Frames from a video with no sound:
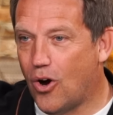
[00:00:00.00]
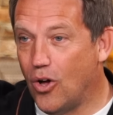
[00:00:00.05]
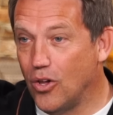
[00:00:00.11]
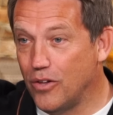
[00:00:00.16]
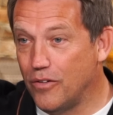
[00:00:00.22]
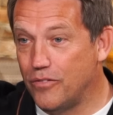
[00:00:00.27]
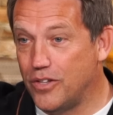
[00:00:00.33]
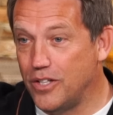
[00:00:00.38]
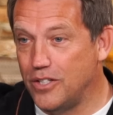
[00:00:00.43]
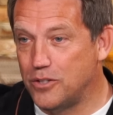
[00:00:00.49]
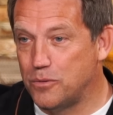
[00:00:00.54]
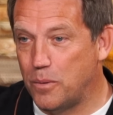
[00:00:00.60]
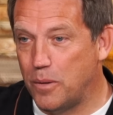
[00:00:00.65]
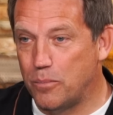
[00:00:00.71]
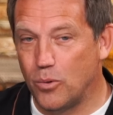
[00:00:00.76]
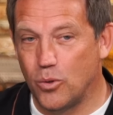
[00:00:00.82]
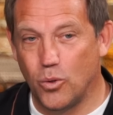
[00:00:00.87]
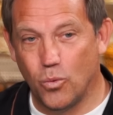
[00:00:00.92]
all of these
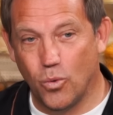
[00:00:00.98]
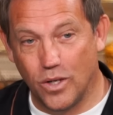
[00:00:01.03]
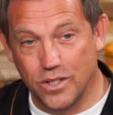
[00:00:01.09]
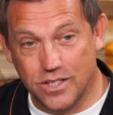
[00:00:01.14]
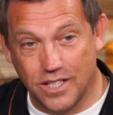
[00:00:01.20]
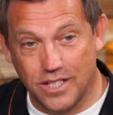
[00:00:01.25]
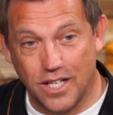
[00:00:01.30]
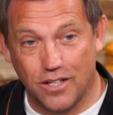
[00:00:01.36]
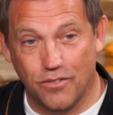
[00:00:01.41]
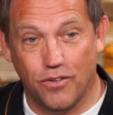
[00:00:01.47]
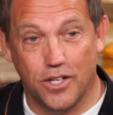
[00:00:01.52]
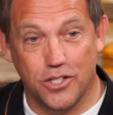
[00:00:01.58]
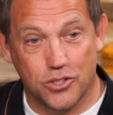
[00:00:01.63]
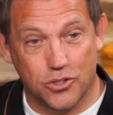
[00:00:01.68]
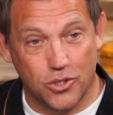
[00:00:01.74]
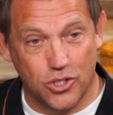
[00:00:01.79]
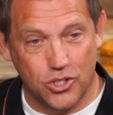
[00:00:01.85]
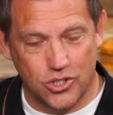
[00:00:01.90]
people who once identified
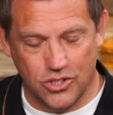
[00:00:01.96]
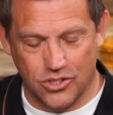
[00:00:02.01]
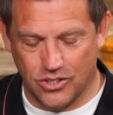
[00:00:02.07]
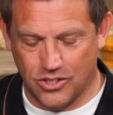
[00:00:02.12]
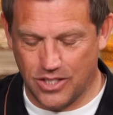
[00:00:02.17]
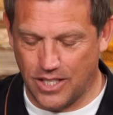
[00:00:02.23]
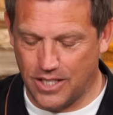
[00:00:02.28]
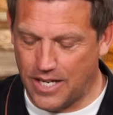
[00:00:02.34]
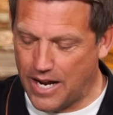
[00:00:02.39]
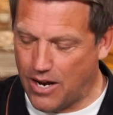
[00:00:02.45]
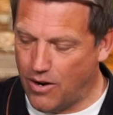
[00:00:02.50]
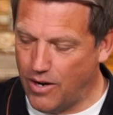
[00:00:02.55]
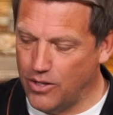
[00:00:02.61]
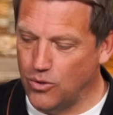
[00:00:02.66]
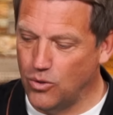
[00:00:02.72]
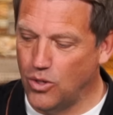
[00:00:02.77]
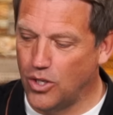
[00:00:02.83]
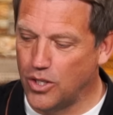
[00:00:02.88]
as Christians say, now I
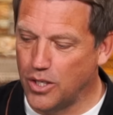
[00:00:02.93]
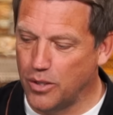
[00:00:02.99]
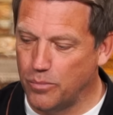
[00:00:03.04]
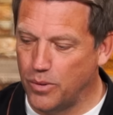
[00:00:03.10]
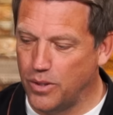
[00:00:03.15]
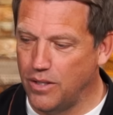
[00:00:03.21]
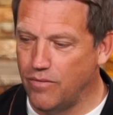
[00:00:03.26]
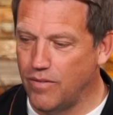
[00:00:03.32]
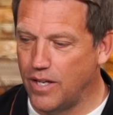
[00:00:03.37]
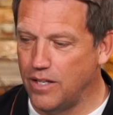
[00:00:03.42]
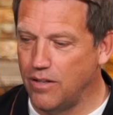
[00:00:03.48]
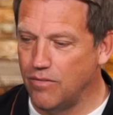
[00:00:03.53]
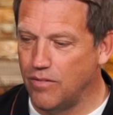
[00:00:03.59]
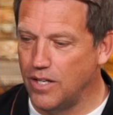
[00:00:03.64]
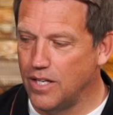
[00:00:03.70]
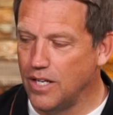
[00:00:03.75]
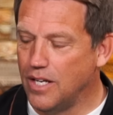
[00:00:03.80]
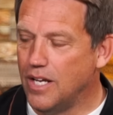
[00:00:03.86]
no longer believe any of
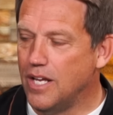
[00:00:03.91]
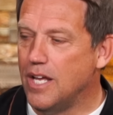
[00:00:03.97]
it,